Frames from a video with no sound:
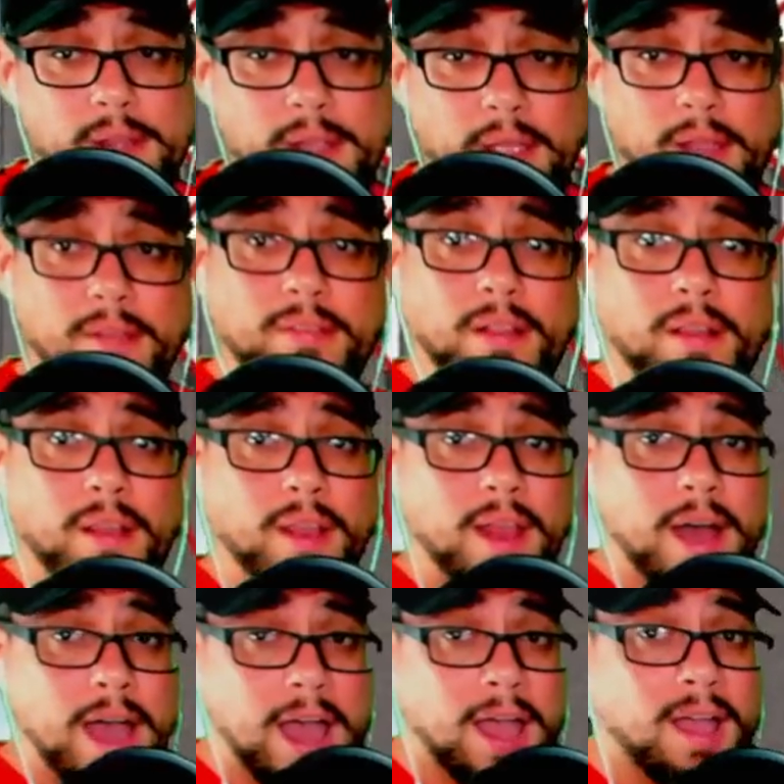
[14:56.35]
There is a
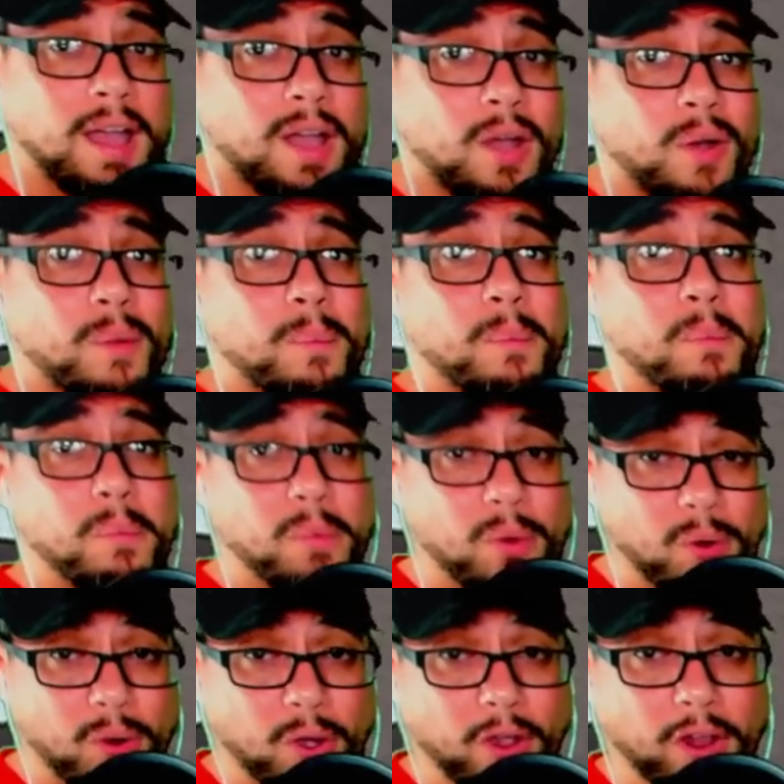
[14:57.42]
lot
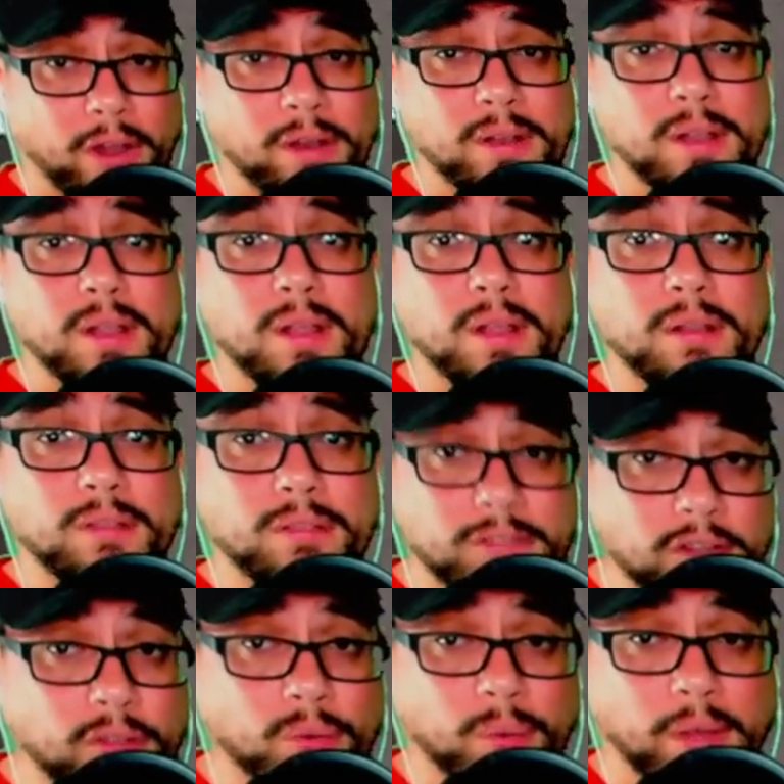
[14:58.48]
more
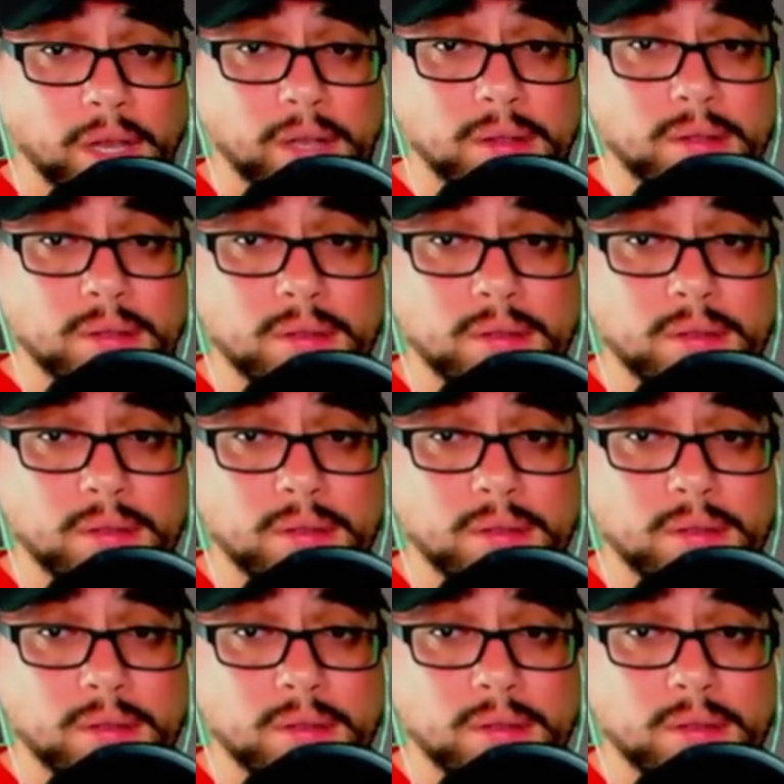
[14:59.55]
to it.